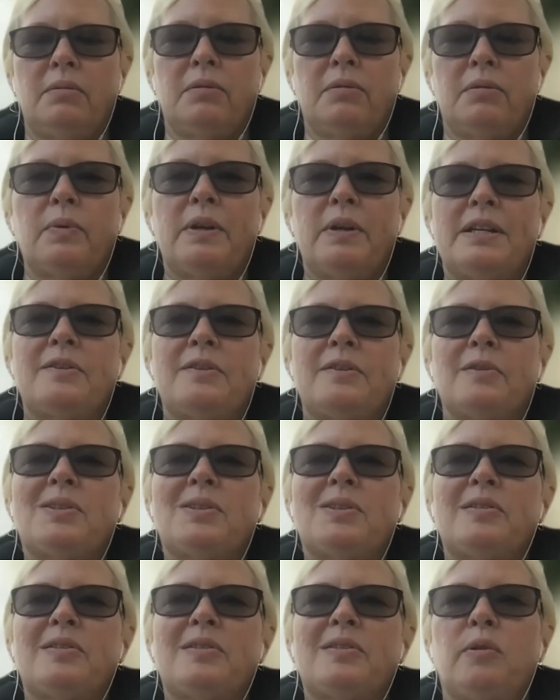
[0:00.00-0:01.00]

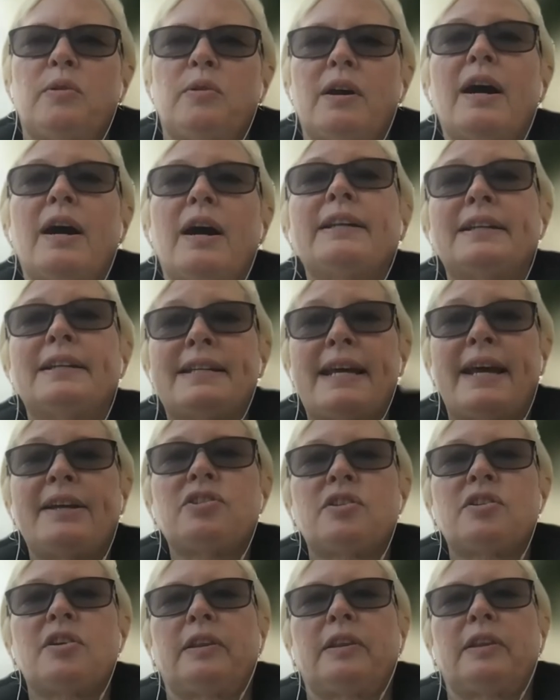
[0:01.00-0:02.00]
resources who are
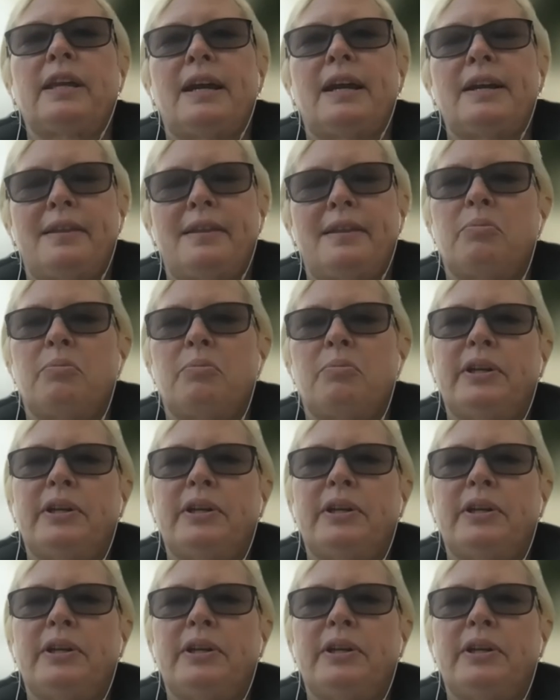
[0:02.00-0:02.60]
unintentionally, I think,